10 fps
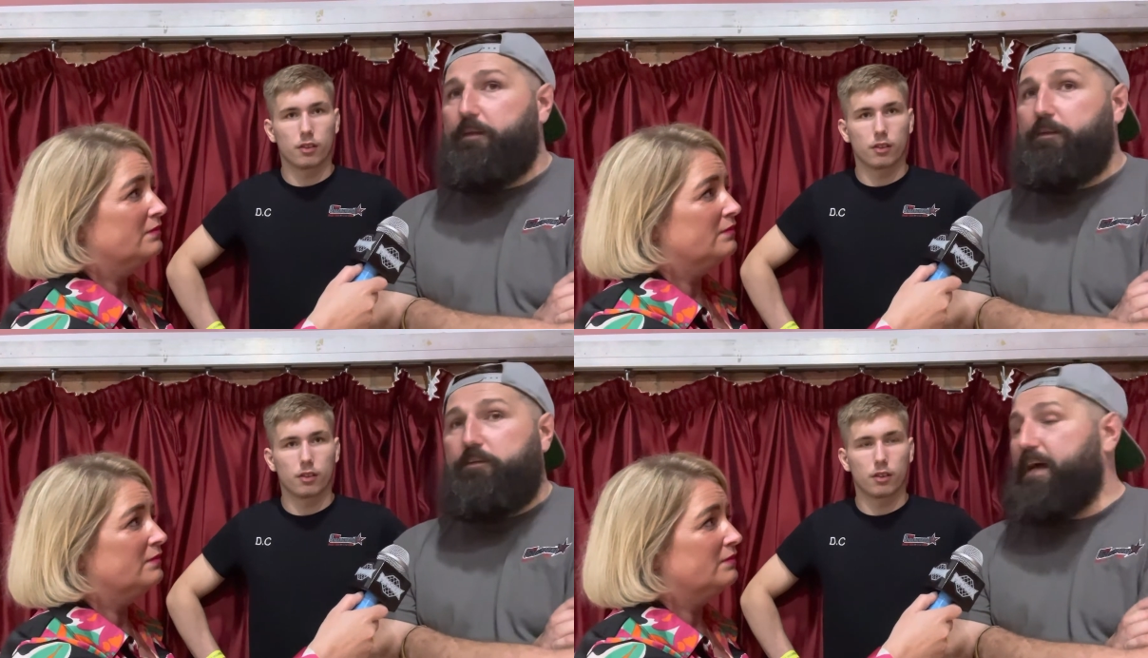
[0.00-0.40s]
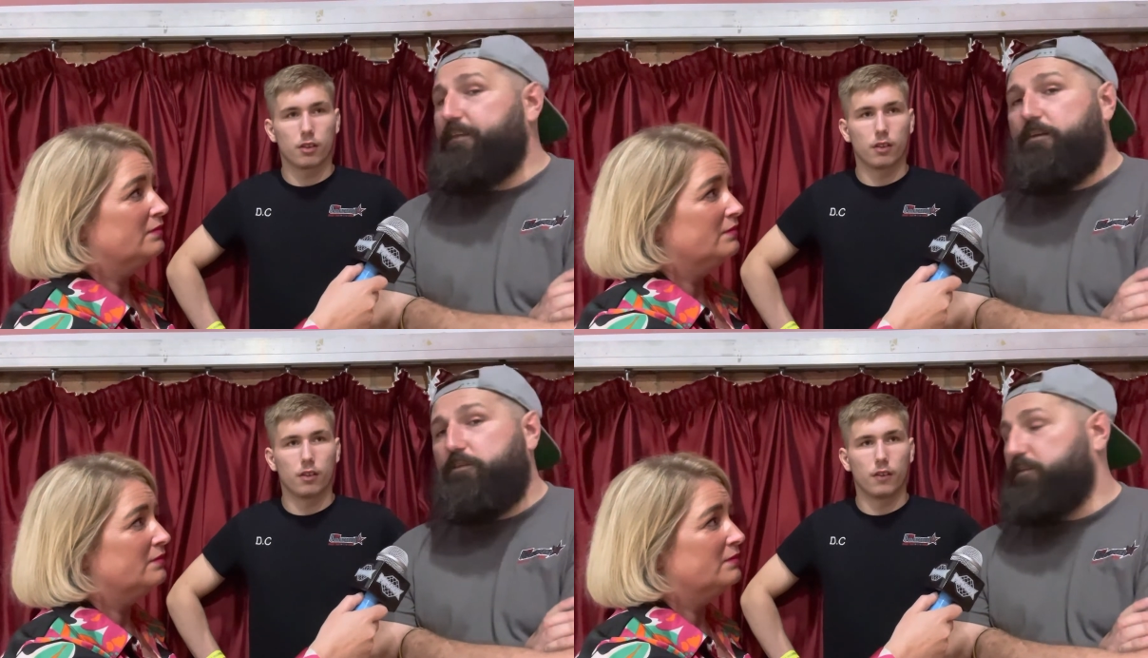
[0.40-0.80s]
Speaker 1: the
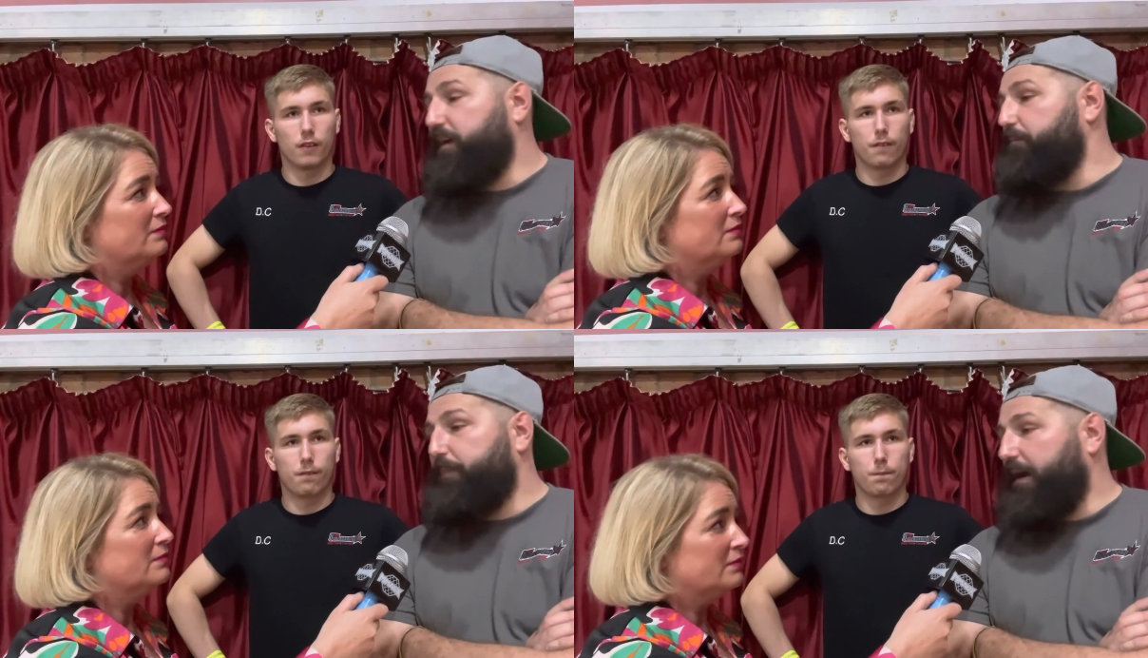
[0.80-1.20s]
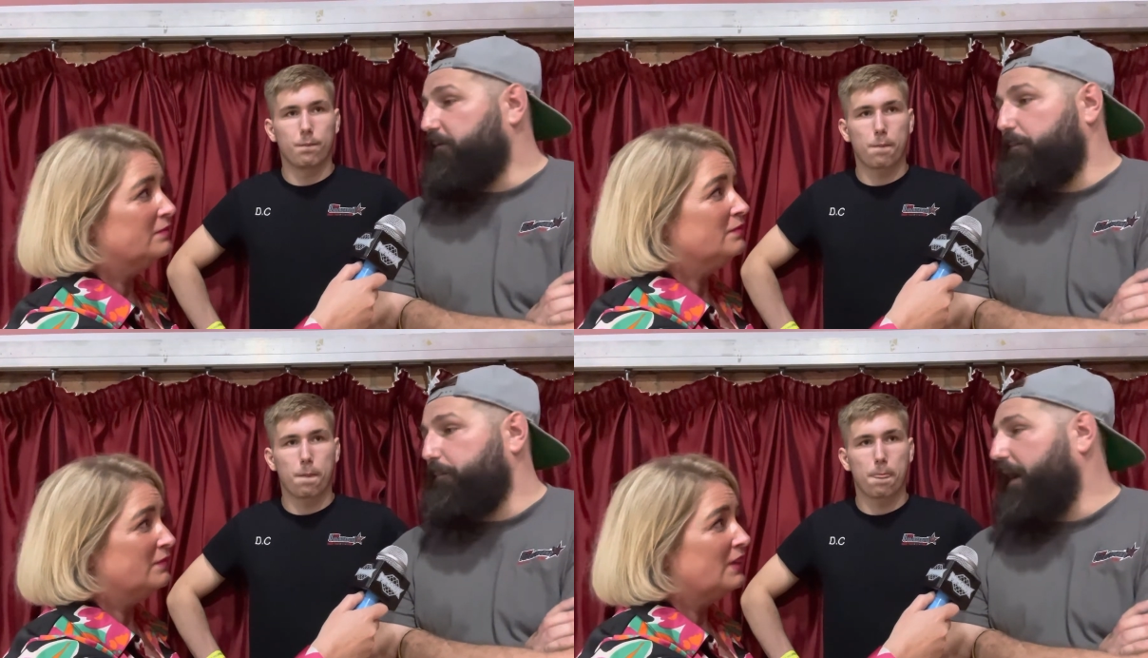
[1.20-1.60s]
standard is getting
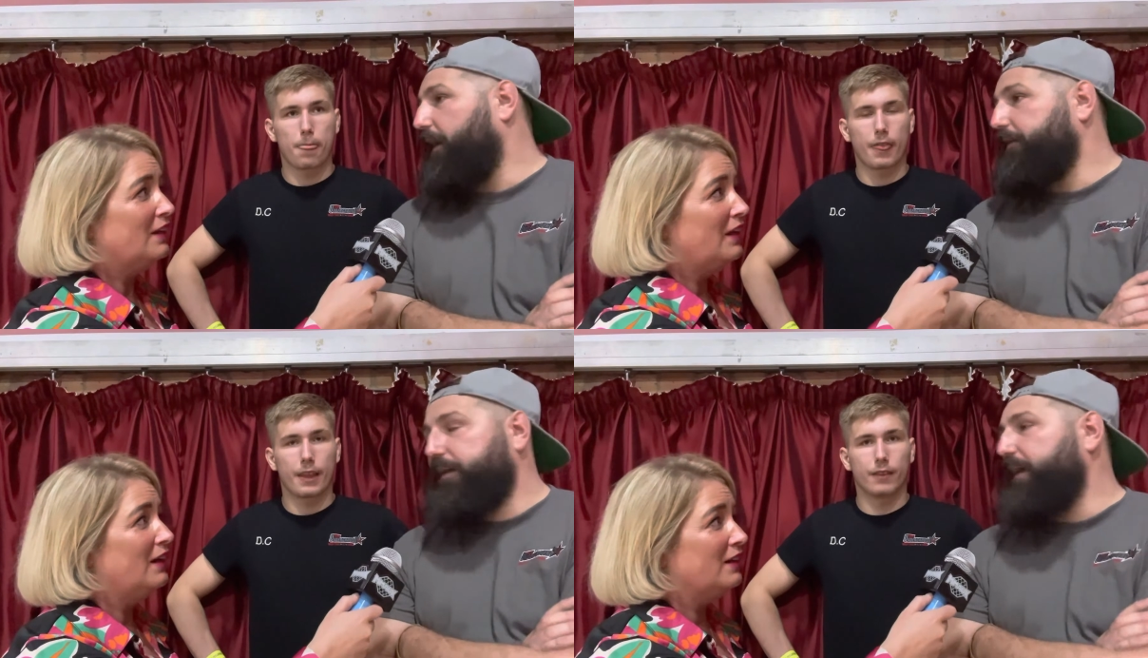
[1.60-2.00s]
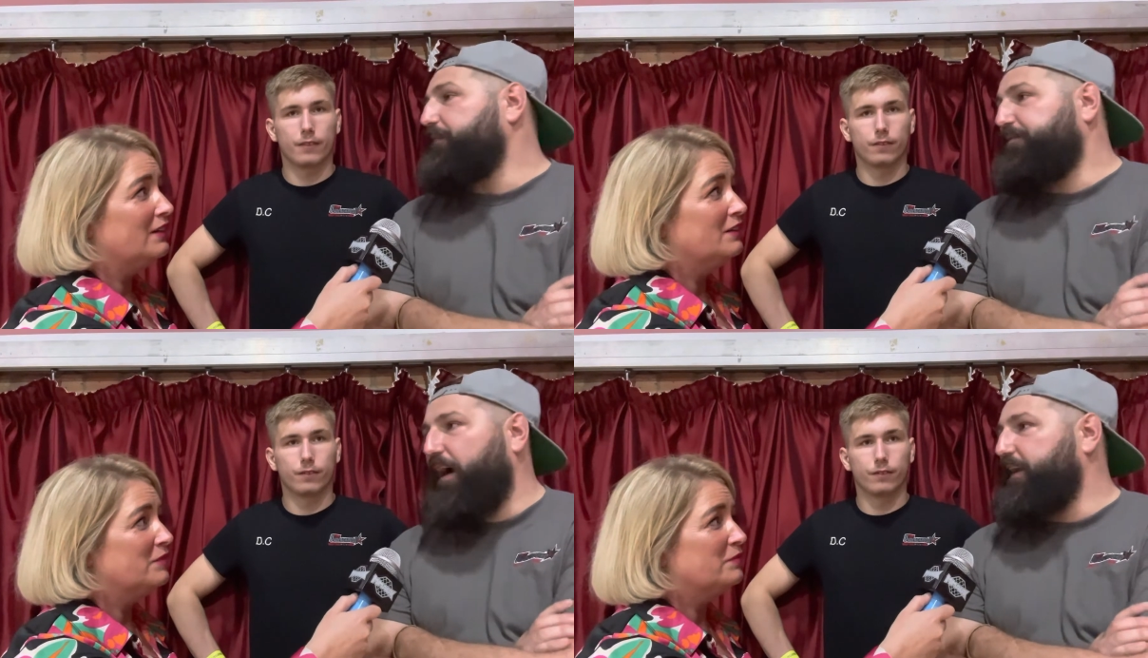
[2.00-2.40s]
better and better. And you keep
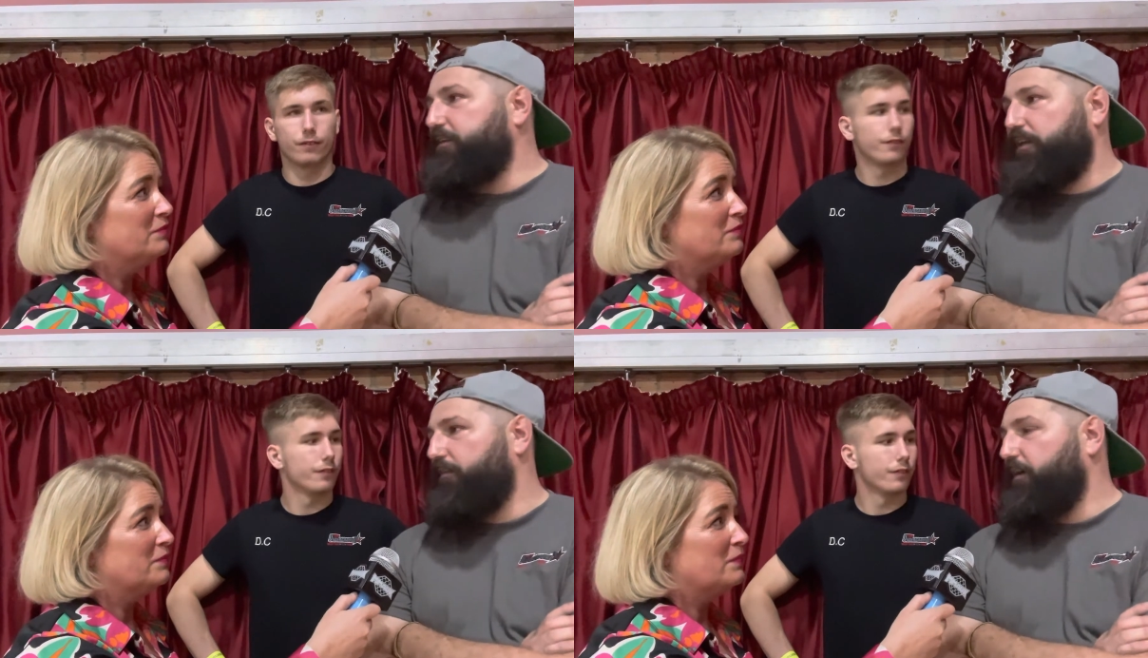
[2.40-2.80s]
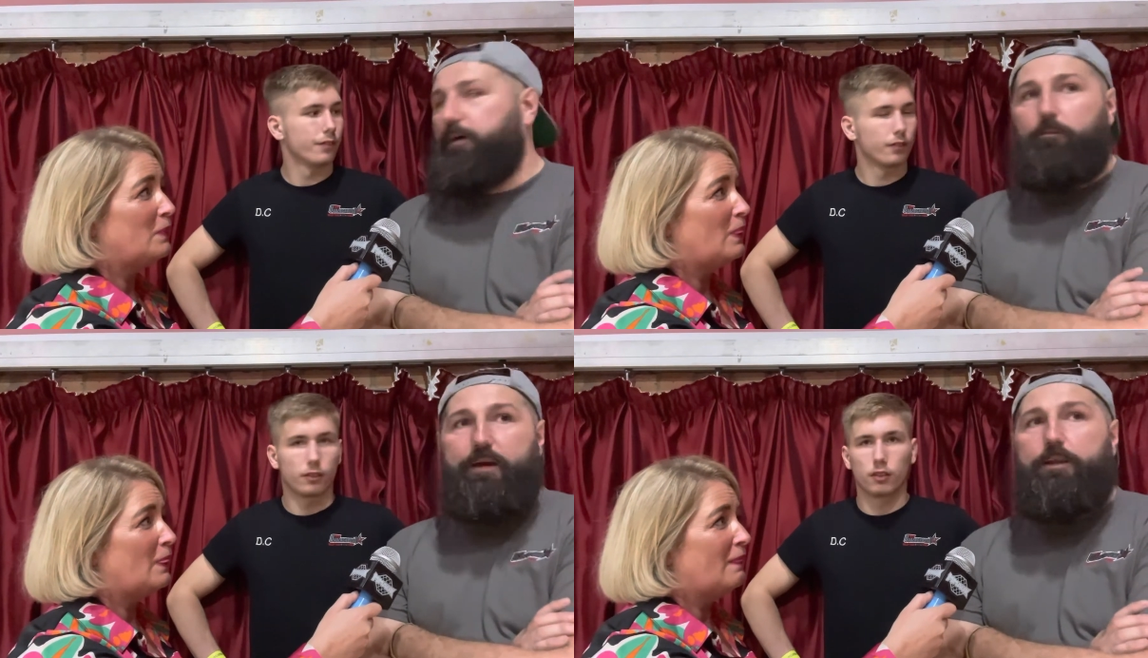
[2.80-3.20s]
fighting each
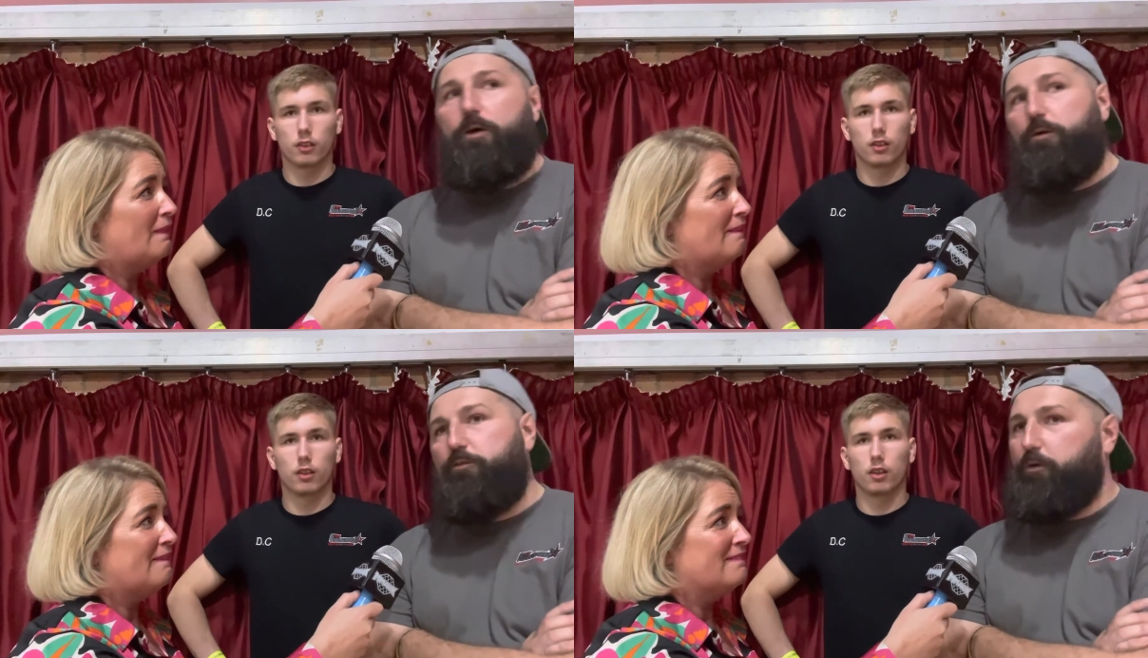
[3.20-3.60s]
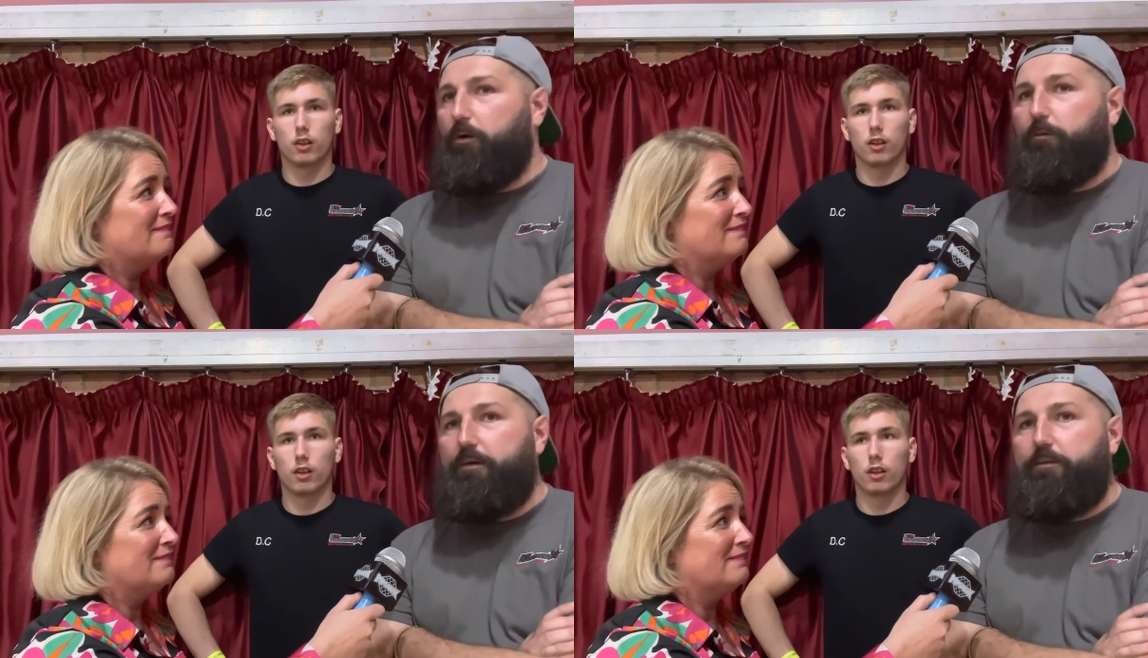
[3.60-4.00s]
other, win, lose,
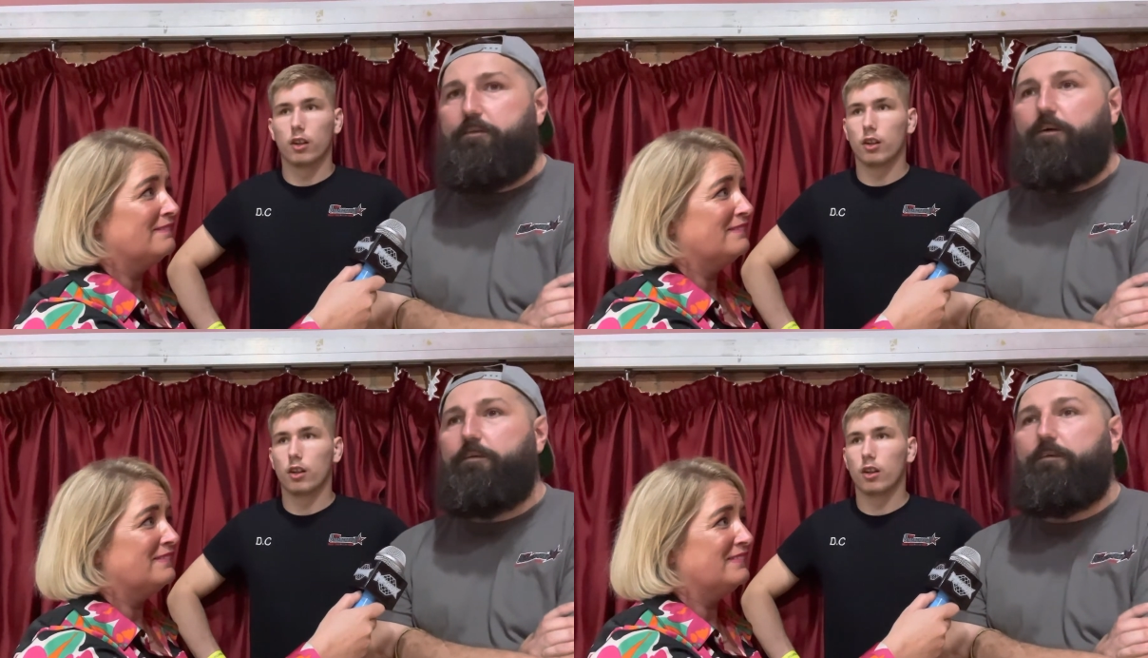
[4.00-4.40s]
draw, wins, lose.